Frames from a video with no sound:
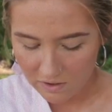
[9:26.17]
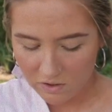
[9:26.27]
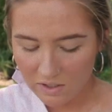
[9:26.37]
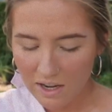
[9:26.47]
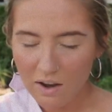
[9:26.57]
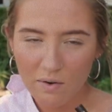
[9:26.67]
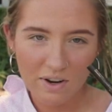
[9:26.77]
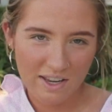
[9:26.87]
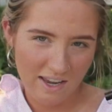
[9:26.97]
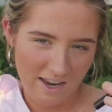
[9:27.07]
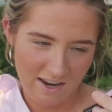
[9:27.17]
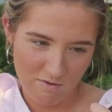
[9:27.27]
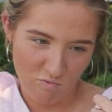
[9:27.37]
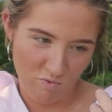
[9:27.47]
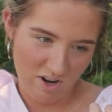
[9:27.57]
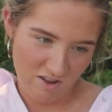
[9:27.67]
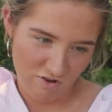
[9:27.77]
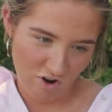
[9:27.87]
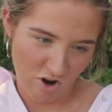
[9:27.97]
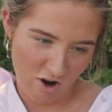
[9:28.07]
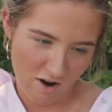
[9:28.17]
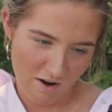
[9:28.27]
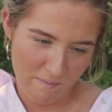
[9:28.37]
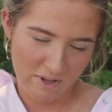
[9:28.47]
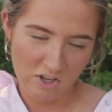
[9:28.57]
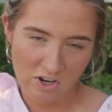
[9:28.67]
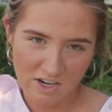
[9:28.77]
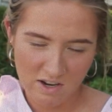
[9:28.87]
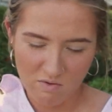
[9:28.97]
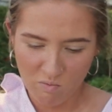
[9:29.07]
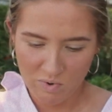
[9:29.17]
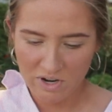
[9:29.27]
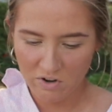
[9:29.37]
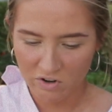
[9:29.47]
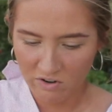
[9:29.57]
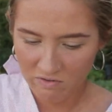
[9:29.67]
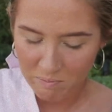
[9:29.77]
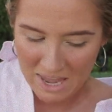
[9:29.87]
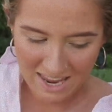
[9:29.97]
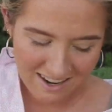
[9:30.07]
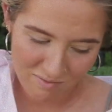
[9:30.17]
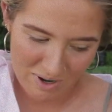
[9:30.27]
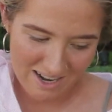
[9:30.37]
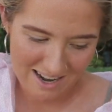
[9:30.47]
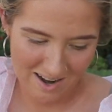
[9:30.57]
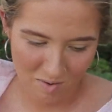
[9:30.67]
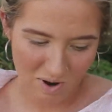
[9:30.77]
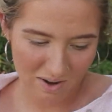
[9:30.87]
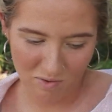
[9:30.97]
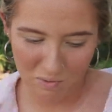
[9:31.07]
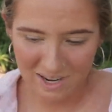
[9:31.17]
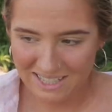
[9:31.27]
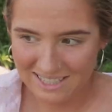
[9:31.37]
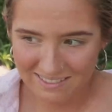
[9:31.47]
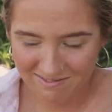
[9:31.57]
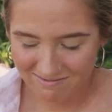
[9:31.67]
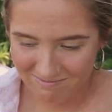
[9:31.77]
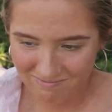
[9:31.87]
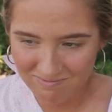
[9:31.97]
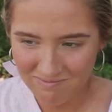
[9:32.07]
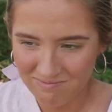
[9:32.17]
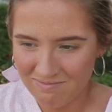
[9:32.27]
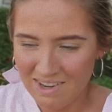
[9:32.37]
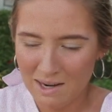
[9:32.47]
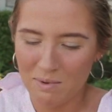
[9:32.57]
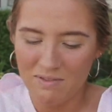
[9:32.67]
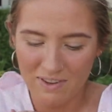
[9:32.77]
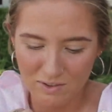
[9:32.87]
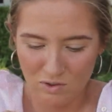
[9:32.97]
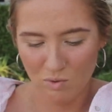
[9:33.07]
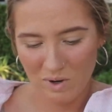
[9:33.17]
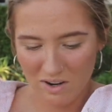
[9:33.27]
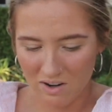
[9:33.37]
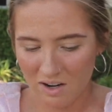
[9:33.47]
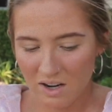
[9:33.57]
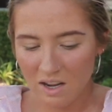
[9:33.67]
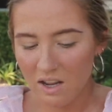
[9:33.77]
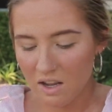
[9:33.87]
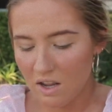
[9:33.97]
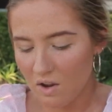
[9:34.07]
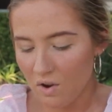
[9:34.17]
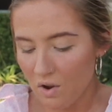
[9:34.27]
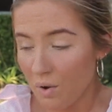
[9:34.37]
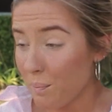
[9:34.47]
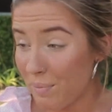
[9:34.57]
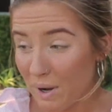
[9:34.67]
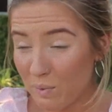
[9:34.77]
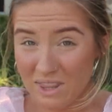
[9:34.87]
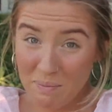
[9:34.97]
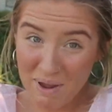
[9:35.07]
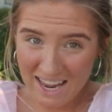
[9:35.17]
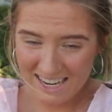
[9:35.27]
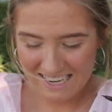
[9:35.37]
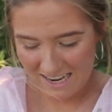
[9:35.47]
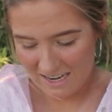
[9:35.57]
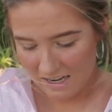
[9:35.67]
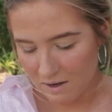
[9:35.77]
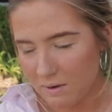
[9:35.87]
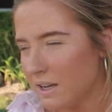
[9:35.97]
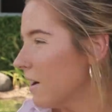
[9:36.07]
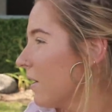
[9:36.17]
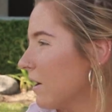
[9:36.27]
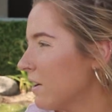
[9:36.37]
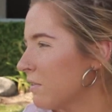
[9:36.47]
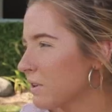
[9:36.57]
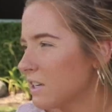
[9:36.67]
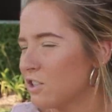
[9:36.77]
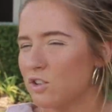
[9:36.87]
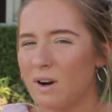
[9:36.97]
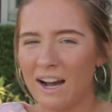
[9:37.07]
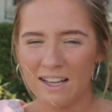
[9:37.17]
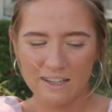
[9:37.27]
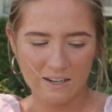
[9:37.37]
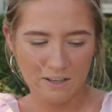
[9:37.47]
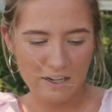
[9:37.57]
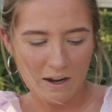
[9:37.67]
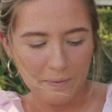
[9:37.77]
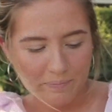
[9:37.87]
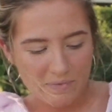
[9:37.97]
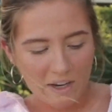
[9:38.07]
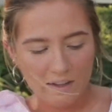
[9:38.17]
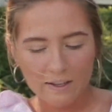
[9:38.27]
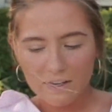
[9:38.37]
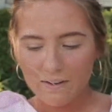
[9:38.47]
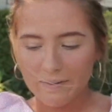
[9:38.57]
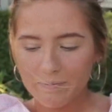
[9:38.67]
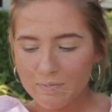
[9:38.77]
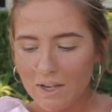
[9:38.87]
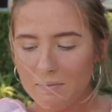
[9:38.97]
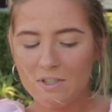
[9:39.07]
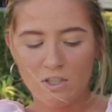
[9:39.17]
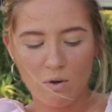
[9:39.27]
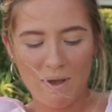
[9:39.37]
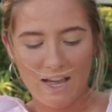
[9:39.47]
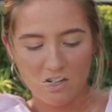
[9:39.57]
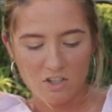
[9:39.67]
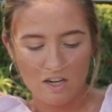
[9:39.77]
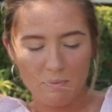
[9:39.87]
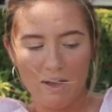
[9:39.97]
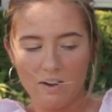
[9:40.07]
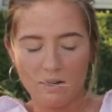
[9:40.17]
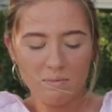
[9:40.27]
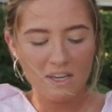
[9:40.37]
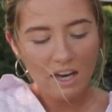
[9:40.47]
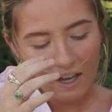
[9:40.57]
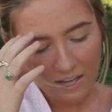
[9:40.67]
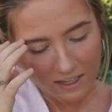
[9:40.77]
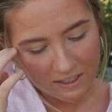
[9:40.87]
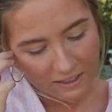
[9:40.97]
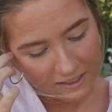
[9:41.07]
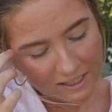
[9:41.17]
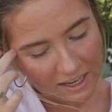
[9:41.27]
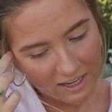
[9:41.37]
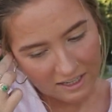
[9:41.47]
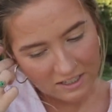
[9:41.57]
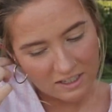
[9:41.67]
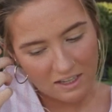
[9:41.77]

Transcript: So now, again, with our Milani weird pen right now. I don't know why it's making me feel so weird. But with the pen again, here we go. We're going to do eyeliner. Now, eyeliner, I'm so passionate about it because it